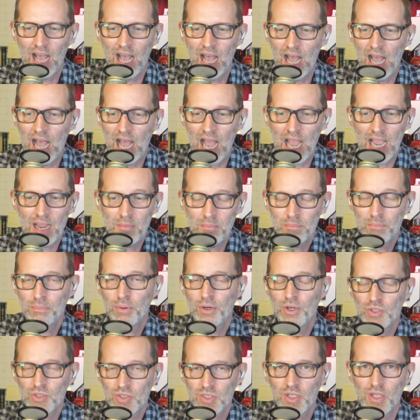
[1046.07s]
I
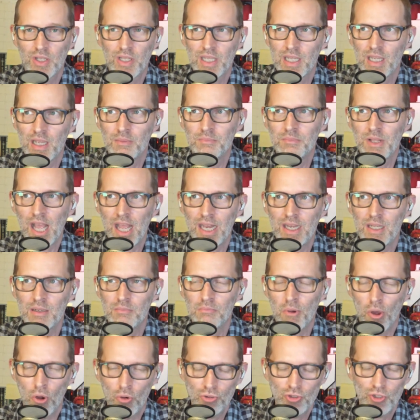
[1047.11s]
personally am not
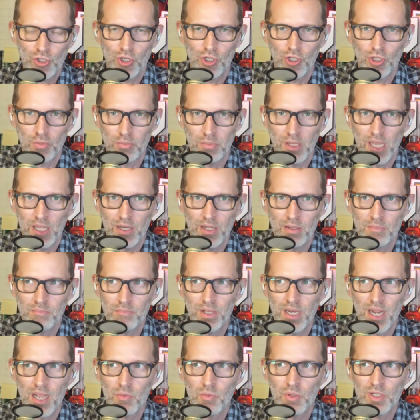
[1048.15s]
emotional about it,
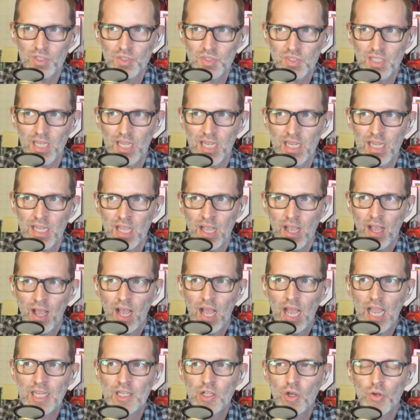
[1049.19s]
but I will say
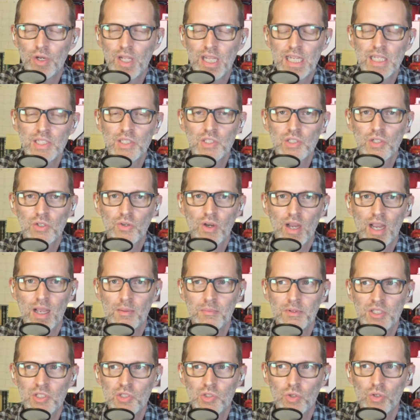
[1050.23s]
I go to Instagram
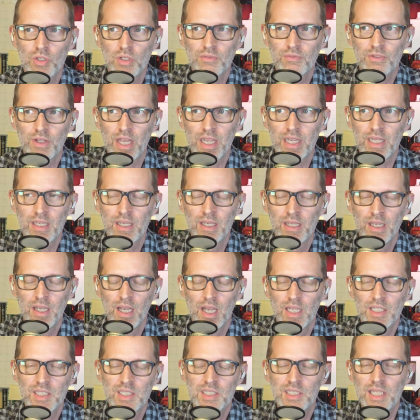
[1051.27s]
as sort of like
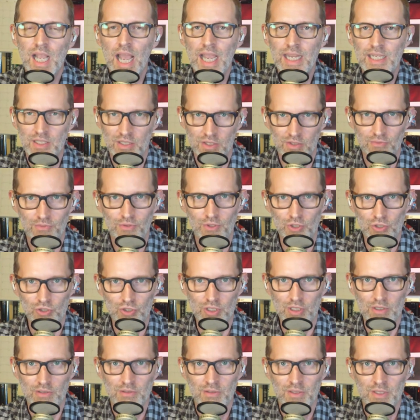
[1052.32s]
a side
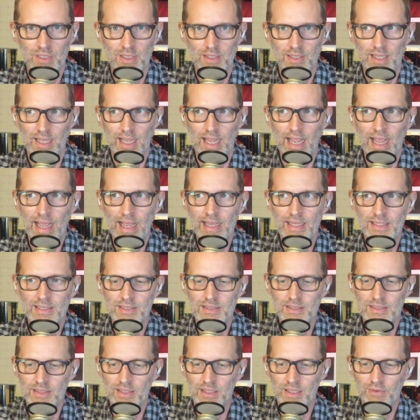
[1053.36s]
diversion.
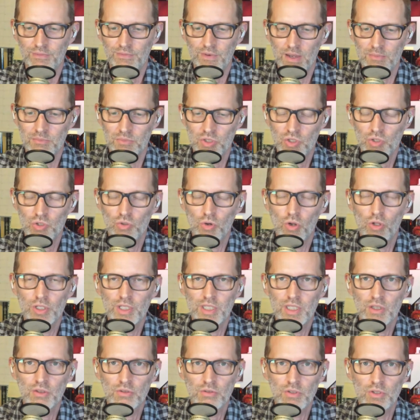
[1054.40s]
And if yeah. I'm
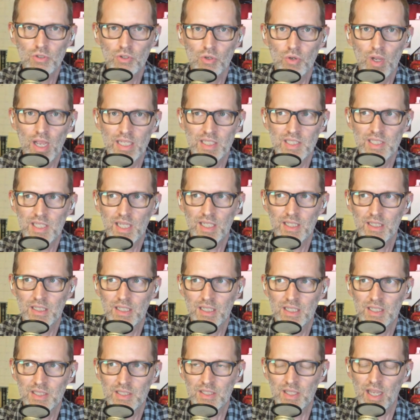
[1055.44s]
scrolling through and
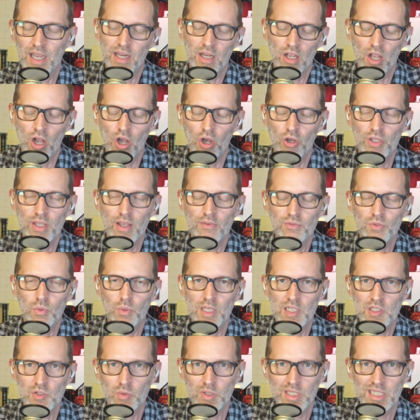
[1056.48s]
suddenly it's like, oh, you have to
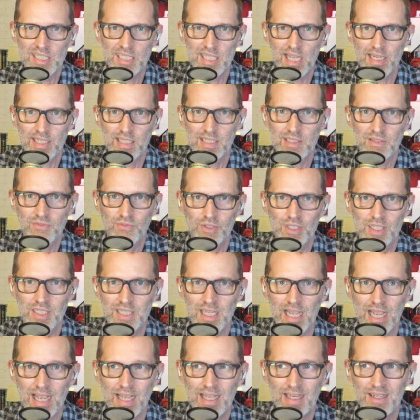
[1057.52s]
wait 20 seconds for this
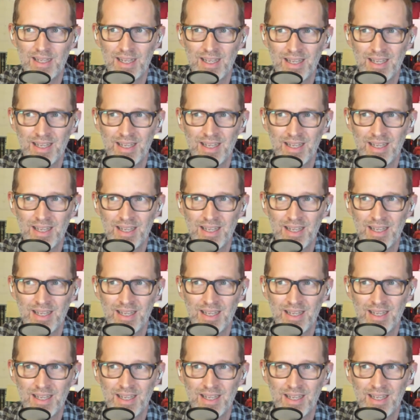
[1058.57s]
ad,